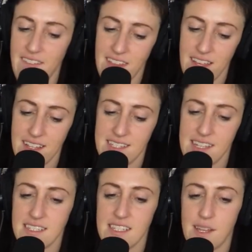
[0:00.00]
I feel like it's
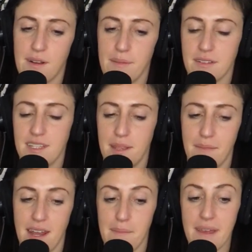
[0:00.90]
nice that they were able to
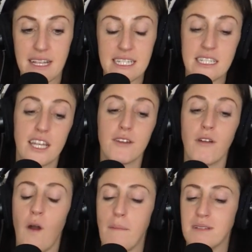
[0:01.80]
admit it because he did
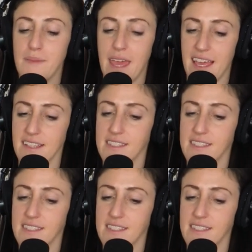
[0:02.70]
grow up to be